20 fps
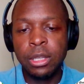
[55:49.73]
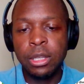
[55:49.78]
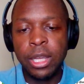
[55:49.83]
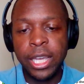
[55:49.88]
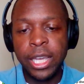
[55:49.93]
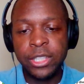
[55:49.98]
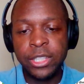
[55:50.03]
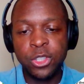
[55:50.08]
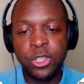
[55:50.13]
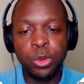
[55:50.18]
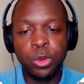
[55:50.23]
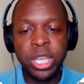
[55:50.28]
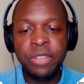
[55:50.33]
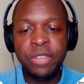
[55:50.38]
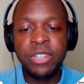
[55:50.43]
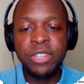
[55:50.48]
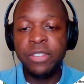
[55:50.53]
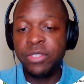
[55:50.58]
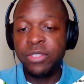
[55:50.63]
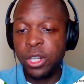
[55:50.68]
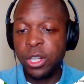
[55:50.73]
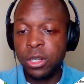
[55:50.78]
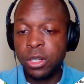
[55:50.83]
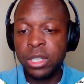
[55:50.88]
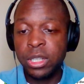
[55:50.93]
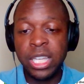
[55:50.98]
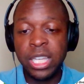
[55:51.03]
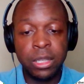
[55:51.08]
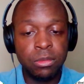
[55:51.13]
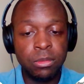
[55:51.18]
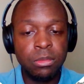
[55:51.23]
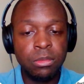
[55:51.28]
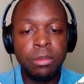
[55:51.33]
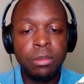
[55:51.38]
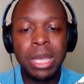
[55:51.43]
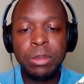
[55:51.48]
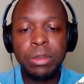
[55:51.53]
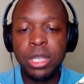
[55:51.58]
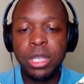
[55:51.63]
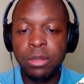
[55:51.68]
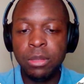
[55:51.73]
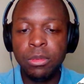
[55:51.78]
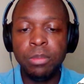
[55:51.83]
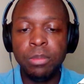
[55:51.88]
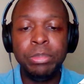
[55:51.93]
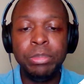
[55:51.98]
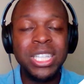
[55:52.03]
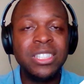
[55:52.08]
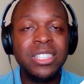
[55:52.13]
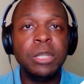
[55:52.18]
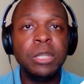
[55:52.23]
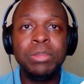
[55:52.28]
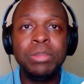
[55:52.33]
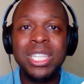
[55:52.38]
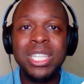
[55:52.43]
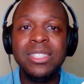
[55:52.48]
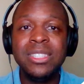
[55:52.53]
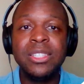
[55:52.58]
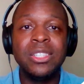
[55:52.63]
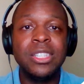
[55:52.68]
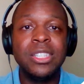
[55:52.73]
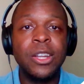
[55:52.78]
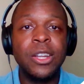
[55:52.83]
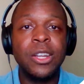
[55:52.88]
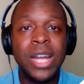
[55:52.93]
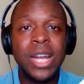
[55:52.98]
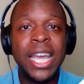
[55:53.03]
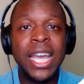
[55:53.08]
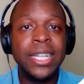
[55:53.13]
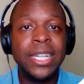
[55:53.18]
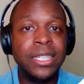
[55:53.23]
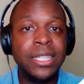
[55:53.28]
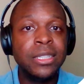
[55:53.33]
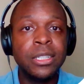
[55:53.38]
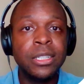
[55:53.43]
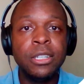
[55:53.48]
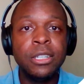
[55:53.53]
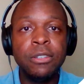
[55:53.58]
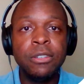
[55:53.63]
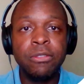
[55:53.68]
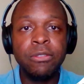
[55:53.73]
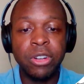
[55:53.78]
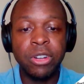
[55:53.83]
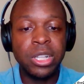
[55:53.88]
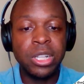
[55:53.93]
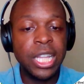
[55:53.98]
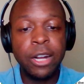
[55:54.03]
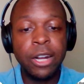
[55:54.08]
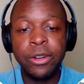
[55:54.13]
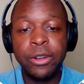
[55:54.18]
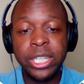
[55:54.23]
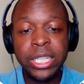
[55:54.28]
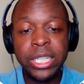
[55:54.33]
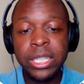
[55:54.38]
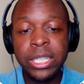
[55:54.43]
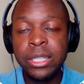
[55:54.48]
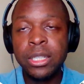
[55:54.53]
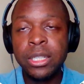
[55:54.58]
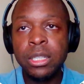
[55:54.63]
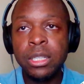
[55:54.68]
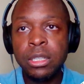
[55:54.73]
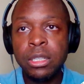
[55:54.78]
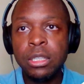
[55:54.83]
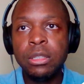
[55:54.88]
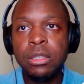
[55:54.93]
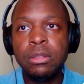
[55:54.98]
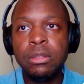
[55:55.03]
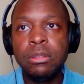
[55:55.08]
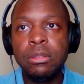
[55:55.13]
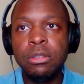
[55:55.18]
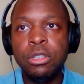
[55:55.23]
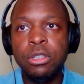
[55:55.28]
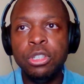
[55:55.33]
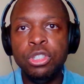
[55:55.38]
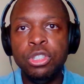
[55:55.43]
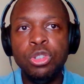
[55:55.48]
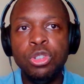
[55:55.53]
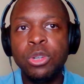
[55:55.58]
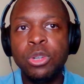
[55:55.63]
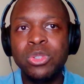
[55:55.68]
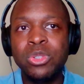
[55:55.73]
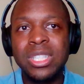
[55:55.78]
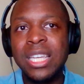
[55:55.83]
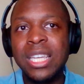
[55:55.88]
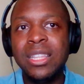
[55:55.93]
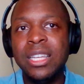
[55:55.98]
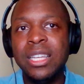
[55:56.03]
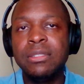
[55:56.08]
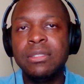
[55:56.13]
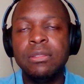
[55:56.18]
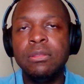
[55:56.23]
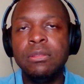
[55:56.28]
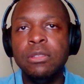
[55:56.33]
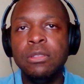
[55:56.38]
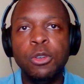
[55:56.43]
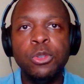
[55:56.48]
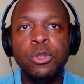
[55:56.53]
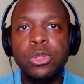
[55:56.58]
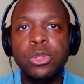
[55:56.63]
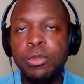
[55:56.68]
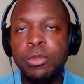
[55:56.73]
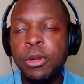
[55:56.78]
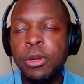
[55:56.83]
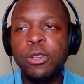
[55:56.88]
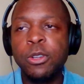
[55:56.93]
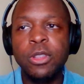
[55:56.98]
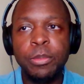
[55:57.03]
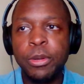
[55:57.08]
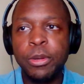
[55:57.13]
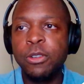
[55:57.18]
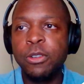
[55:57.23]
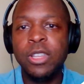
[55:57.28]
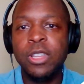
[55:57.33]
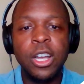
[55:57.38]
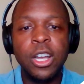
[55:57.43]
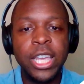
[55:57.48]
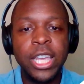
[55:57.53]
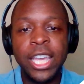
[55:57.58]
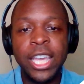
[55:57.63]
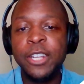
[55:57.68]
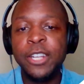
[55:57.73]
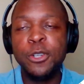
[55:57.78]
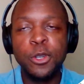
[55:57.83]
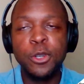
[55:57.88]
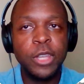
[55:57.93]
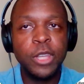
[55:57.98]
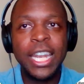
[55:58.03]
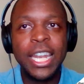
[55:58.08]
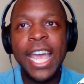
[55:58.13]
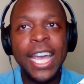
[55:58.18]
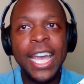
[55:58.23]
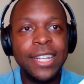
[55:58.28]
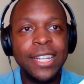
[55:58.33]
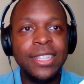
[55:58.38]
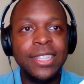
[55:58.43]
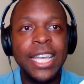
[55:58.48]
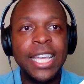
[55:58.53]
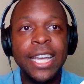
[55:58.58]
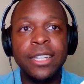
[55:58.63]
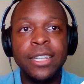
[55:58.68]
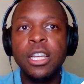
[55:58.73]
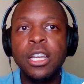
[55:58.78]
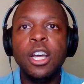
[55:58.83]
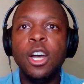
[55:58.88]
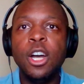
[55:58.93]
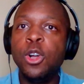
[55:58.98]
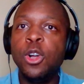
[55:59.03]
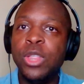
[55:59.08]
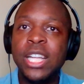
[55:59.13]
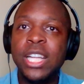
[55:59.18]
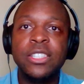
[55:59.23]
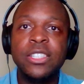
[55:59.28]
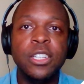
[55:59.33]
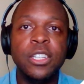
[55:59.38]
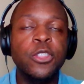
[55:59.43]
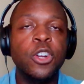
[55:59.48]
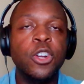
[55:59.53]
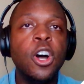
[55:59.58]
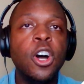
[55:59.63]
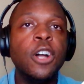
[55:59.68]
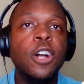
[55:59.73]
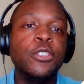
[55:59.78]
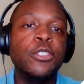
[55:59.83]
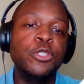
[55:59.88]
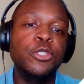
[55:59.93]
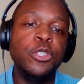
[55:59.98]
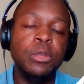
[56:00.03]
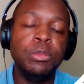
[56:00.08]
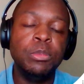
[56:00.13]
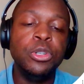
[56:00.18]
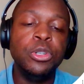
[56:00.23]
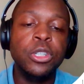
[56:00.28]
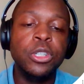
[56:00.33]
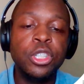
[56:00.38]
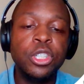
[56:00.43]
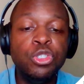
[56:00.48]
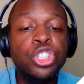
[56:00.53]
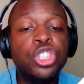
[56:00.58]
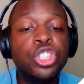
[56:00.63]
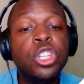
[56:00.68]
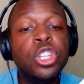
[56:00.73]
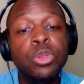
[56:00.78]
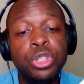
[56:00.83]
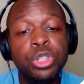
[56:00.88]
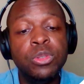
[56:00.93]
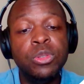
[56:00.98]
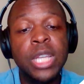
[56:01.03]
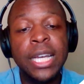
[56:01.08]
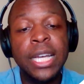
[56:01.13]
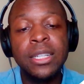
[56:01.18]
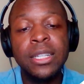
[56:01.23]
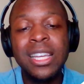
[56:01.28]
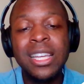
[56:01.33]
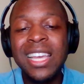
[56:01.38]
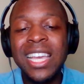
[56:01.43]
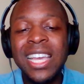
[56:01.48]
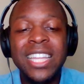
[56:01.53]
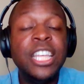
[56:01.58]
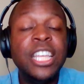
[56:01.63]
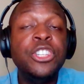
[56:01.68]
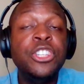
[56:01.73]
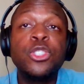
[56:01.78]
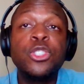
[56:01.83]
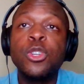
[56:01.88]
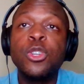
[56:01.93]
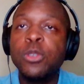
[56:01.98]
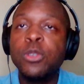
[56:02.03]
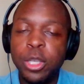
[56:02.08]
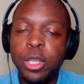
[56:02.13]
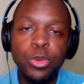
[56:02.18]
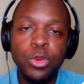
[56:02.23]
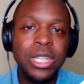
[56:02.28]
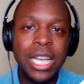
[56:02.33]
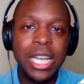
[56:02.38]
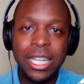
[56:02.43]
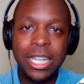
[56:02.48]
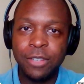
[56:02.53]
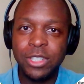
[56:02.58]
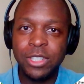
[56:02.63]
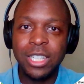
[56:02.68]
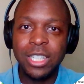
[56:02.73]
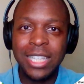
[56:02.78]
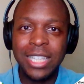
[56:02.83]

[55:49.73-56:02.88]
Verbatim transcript: And so, even if there are again maybe bits and pieces that are added for clarity you don't say that those per, the, per, the editor that added that oh that's another author to the book you just don't do that and they certainly would not have done